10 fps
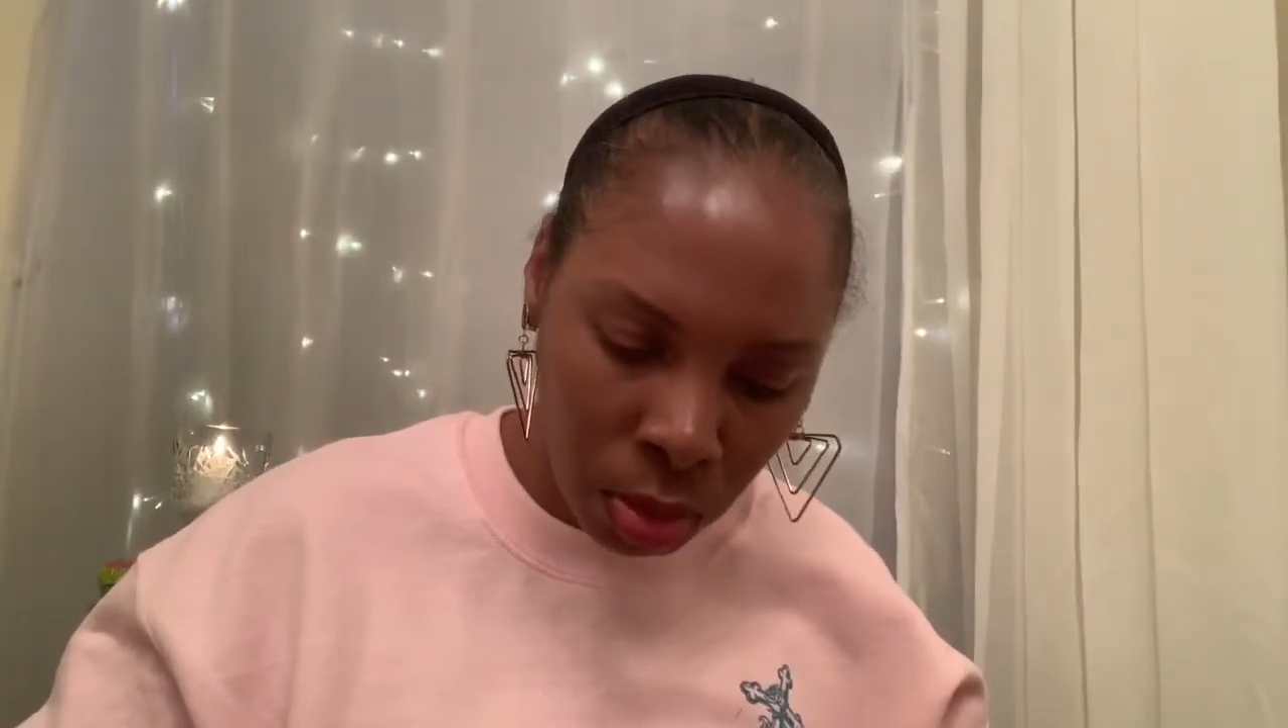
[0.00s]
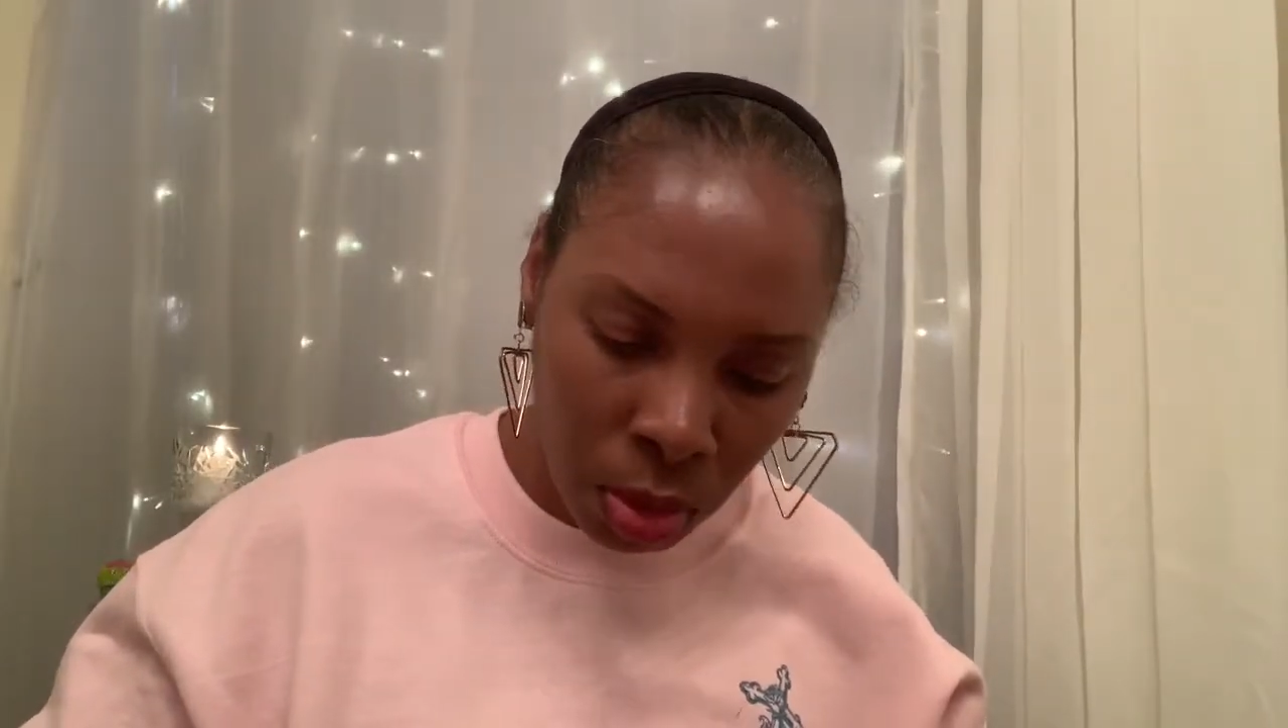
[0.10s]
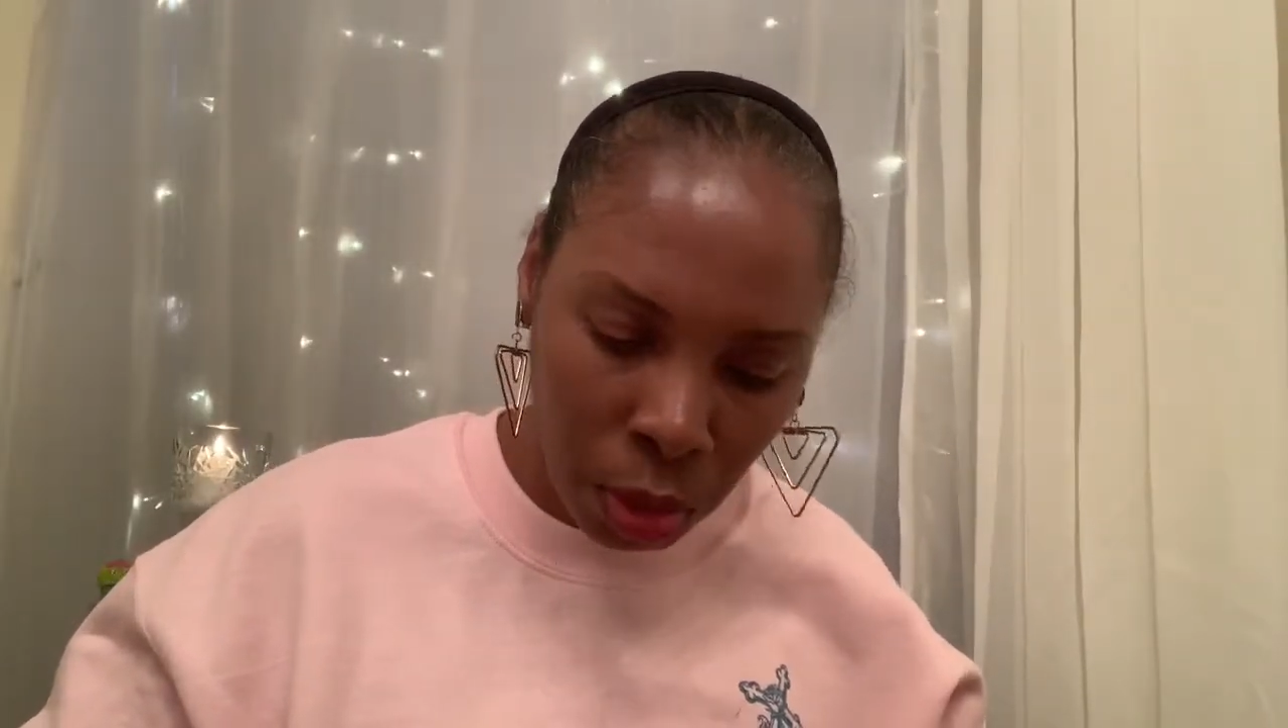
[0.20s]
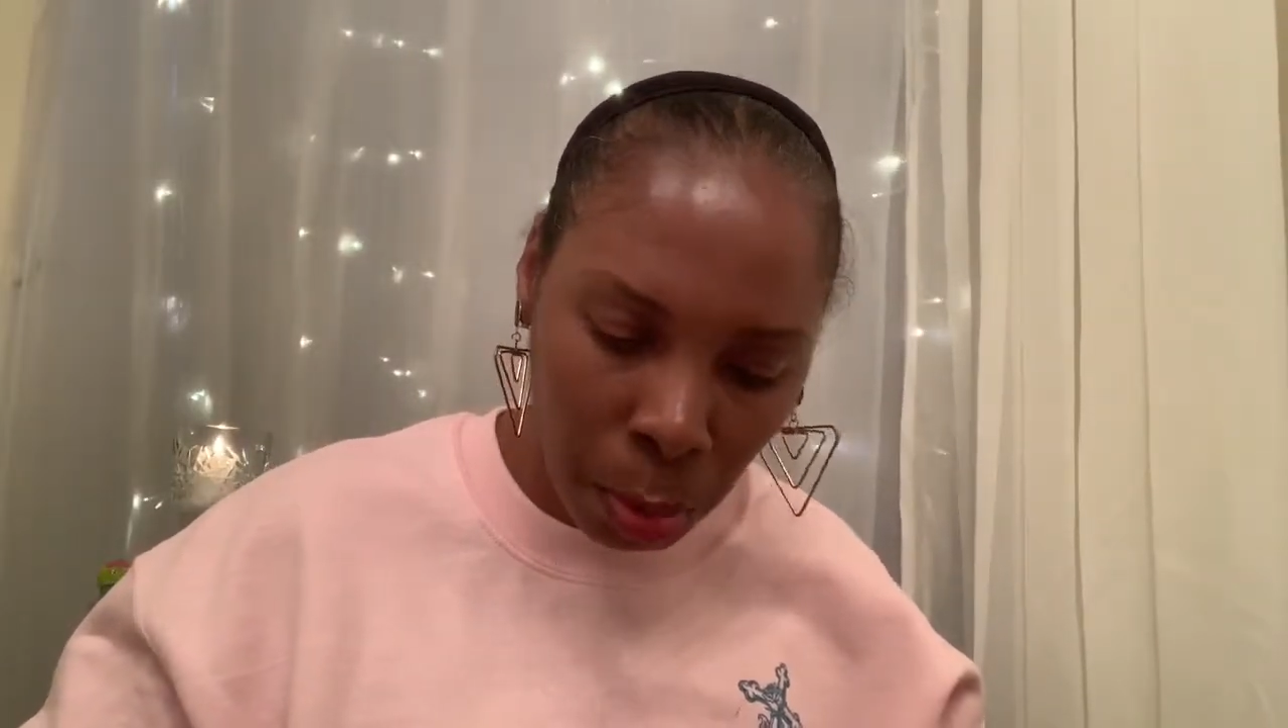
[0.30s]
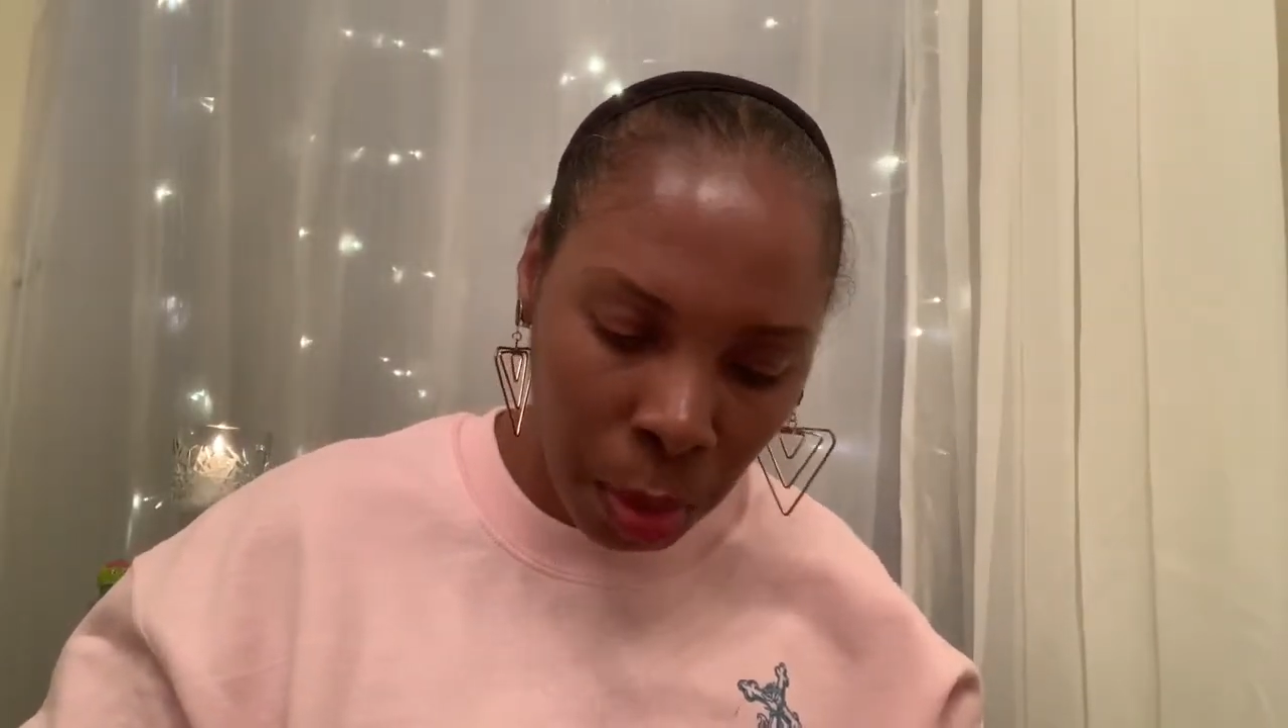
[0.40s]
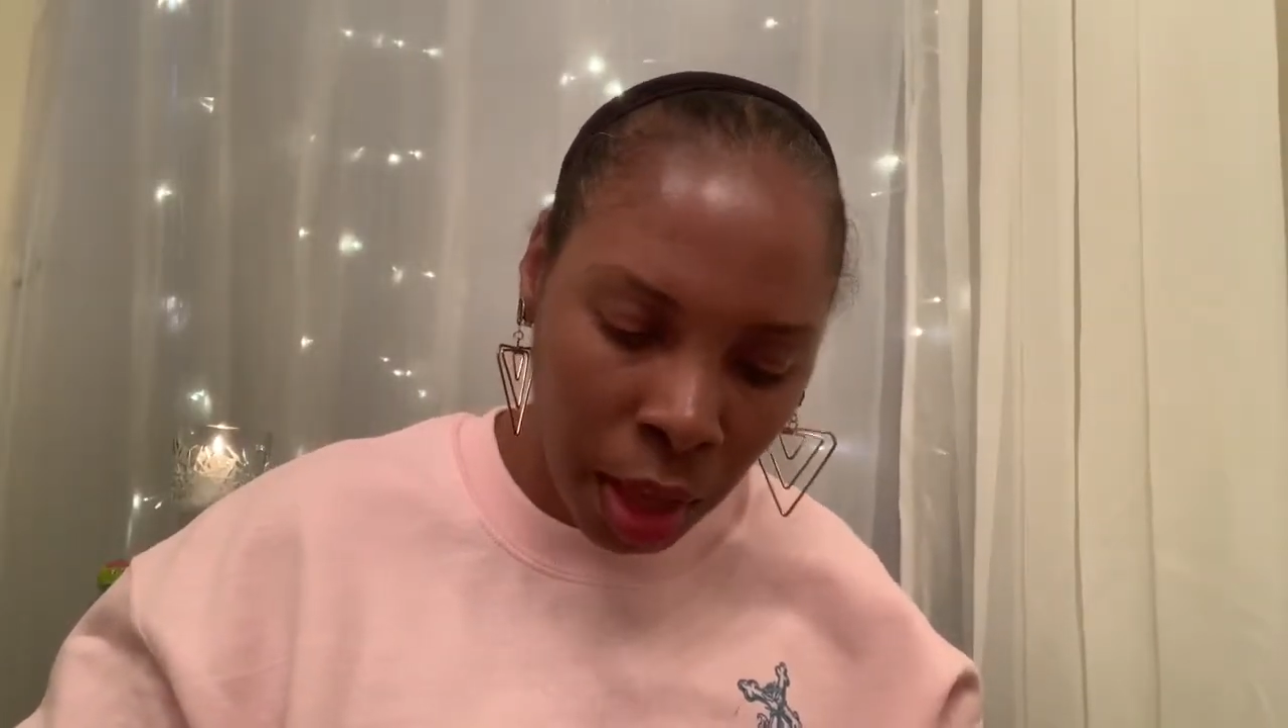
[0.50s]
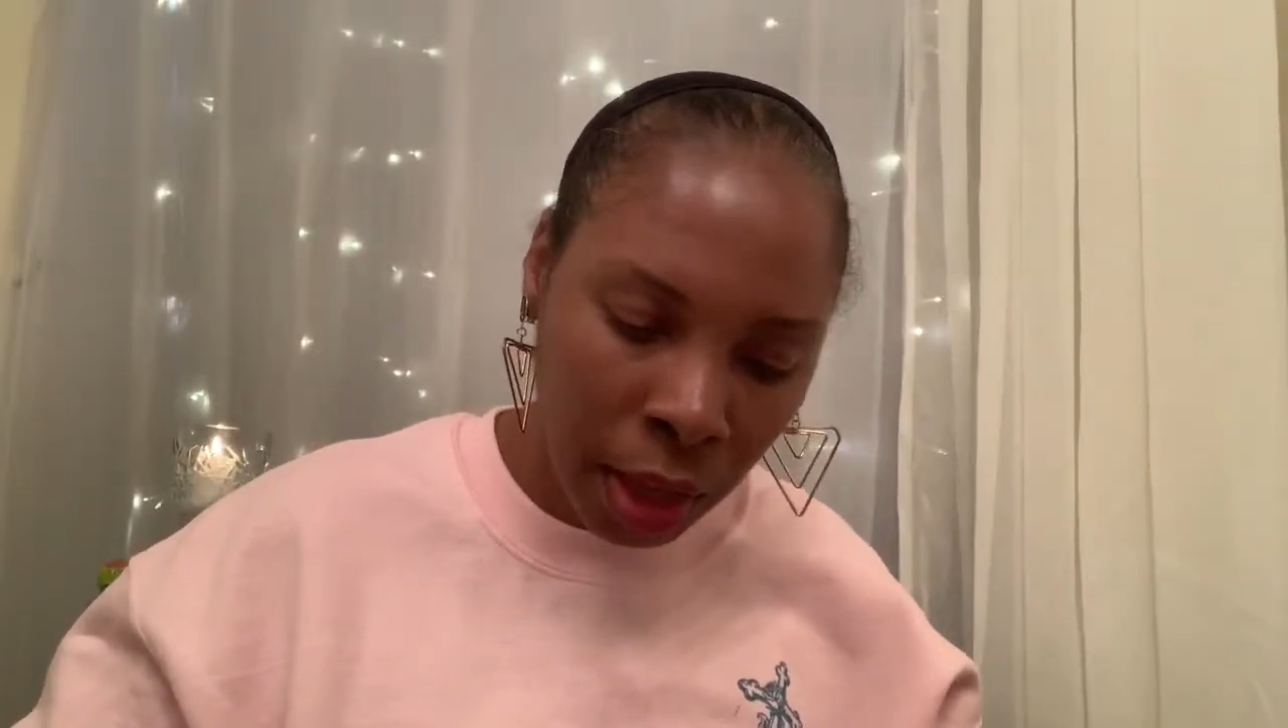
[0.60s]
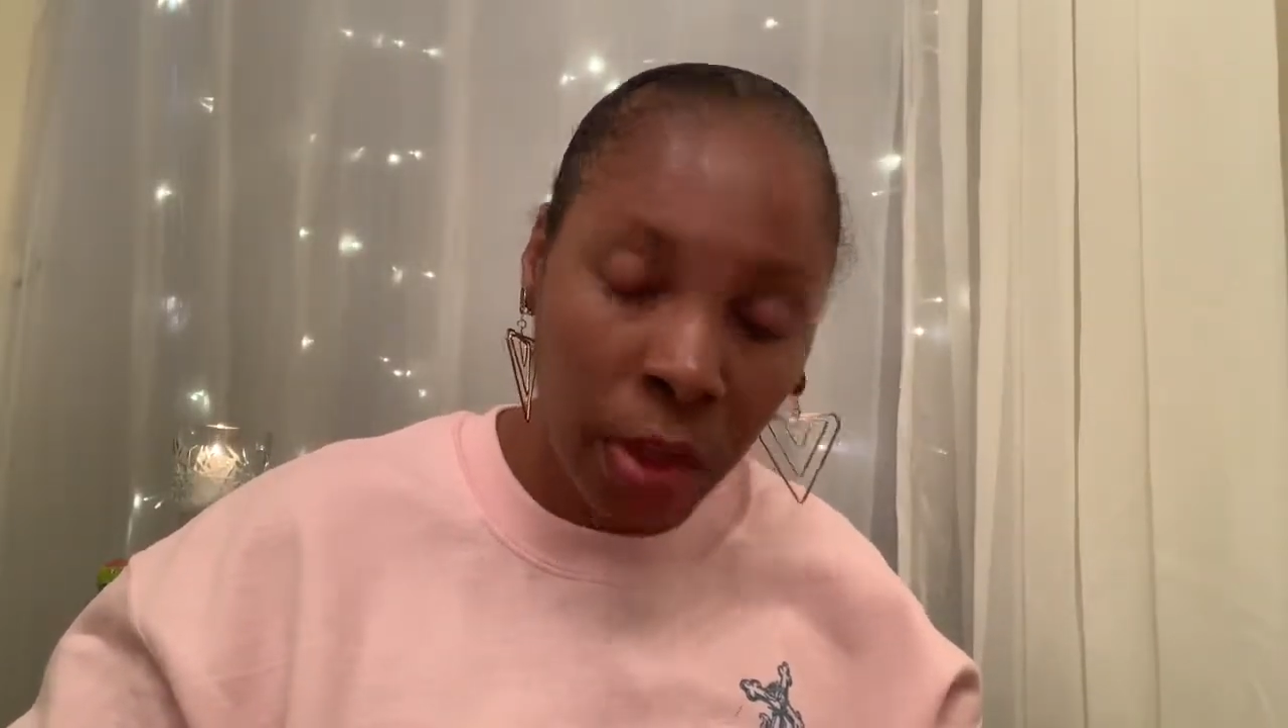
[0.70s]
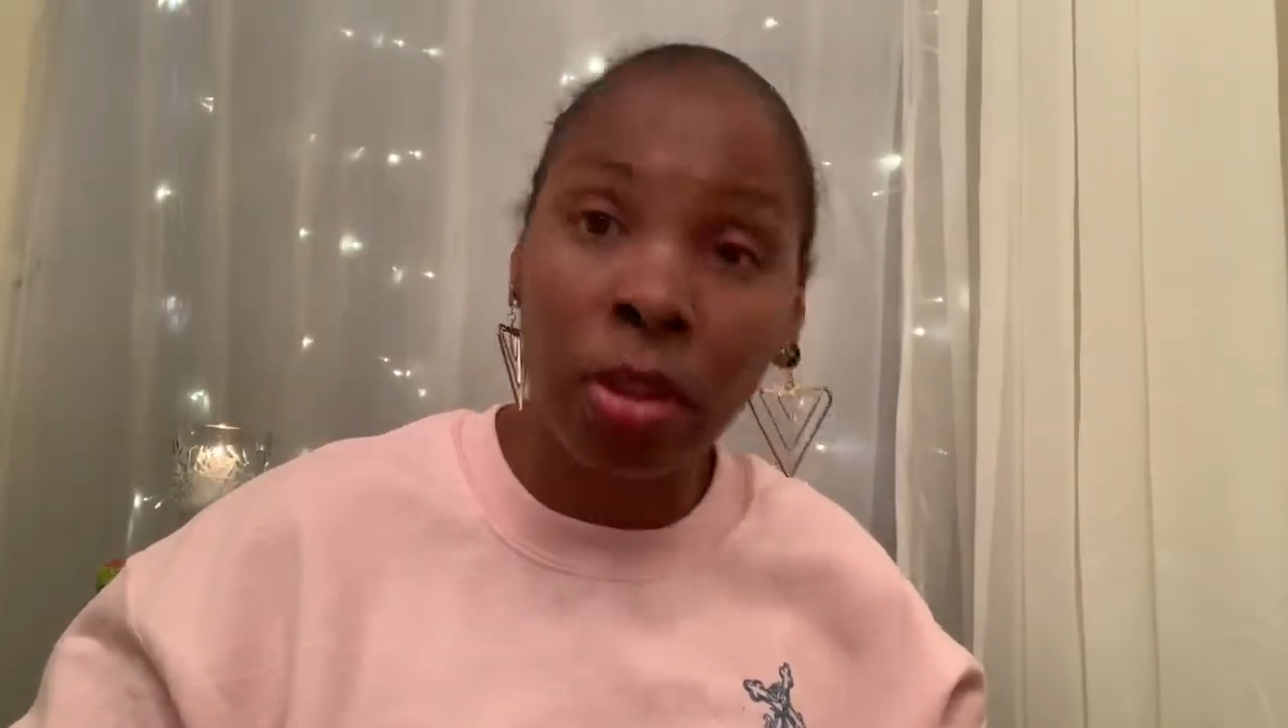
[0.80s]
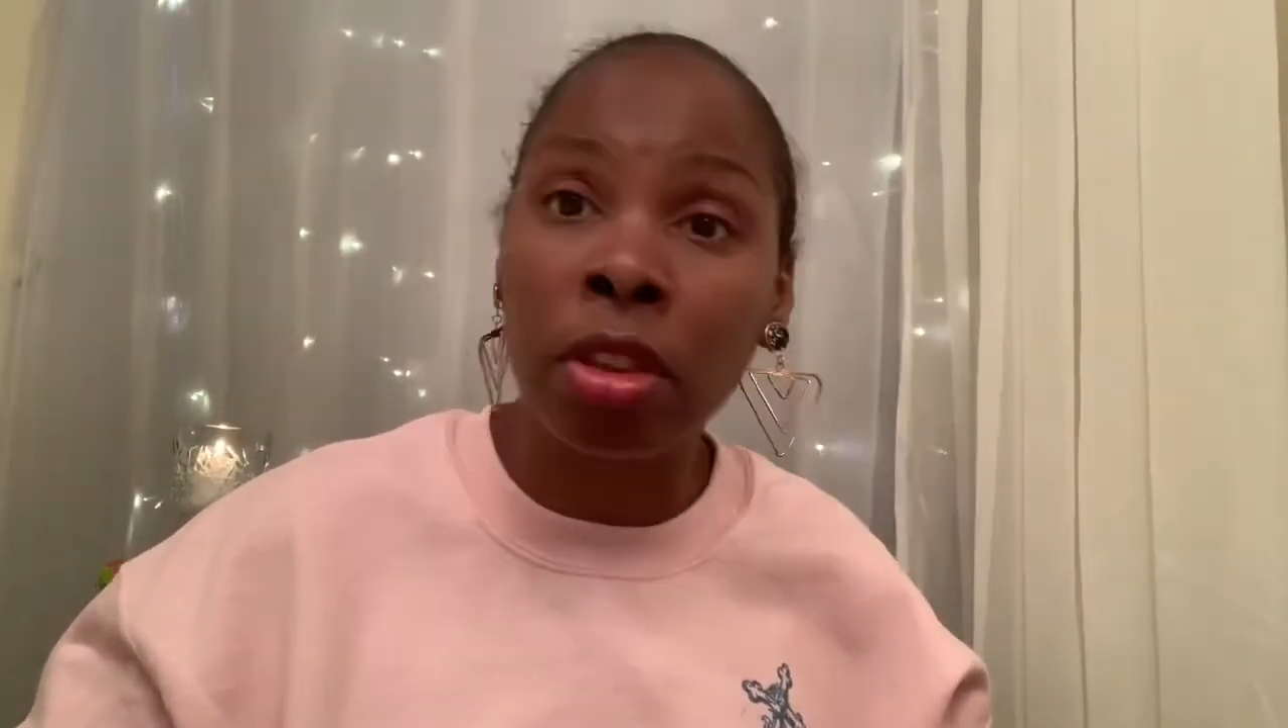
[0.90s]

on the model,